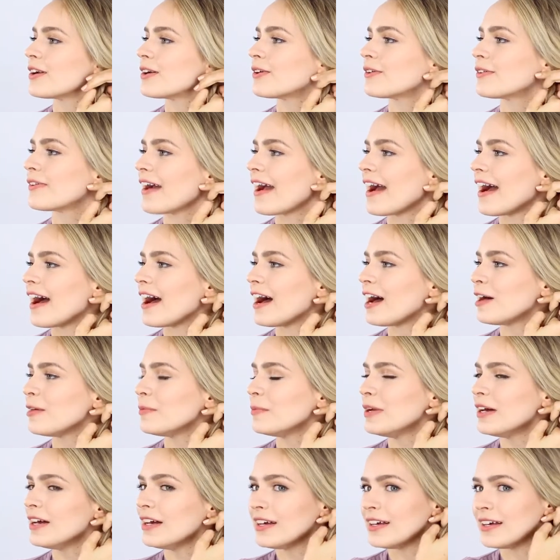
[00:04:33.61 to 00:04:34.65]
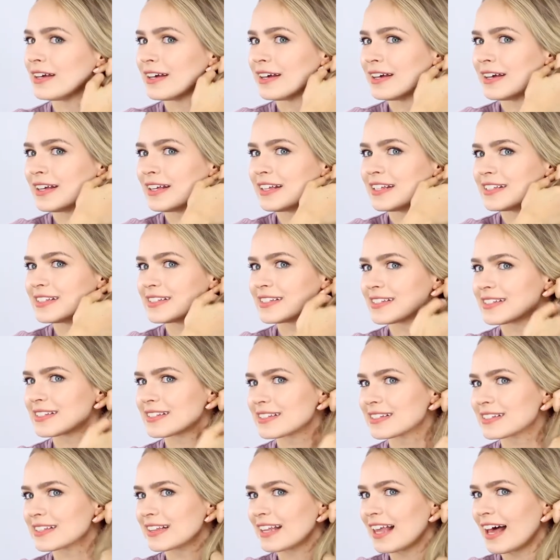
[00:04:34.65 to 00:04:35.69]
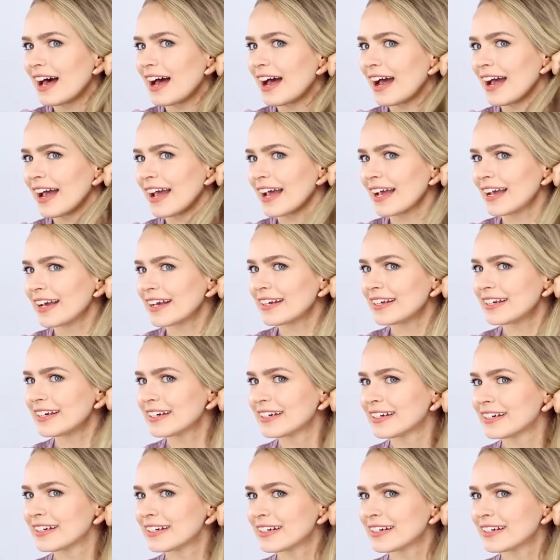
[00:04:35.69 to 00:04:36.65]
grab, slide,